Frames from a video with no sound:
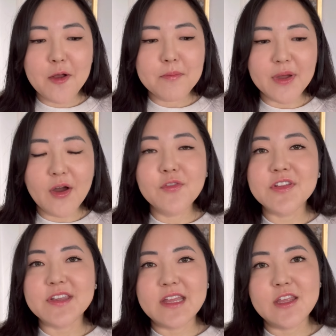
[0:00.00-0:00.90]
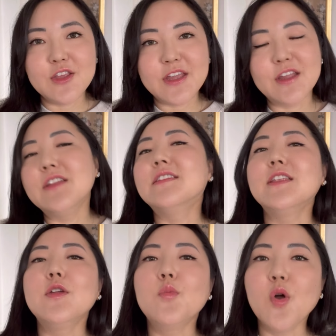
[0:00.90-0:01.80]
but obviously you can
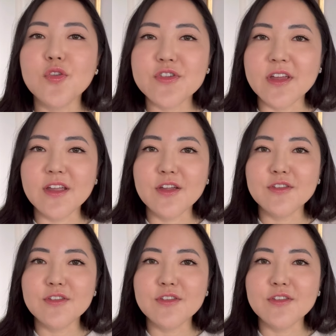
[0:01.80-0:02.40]
continue watching